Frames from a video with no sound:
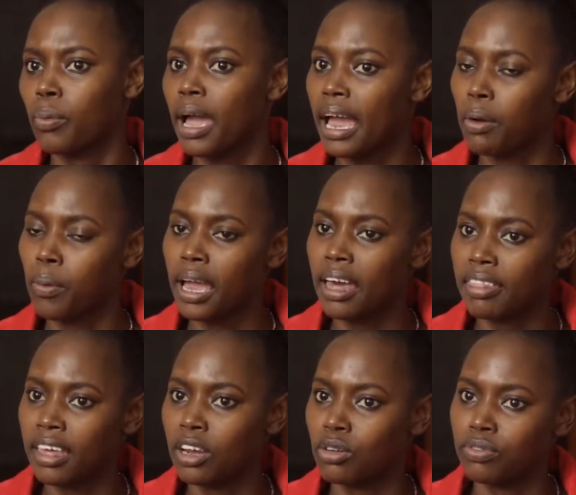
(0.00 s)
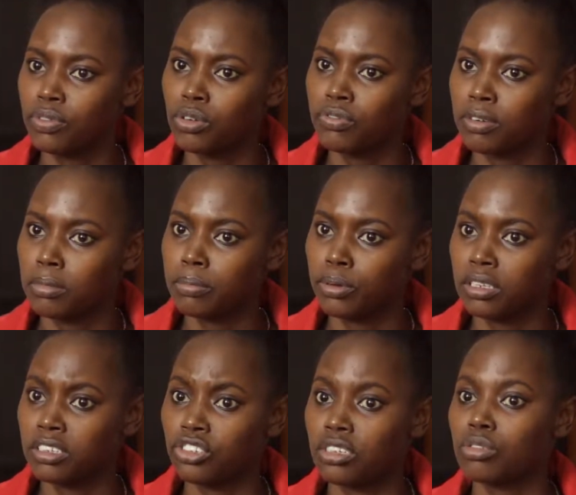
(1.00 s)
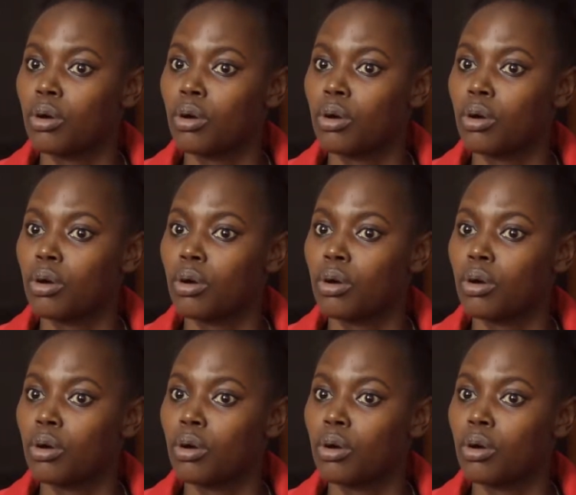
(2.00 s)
Why are there no female politicians?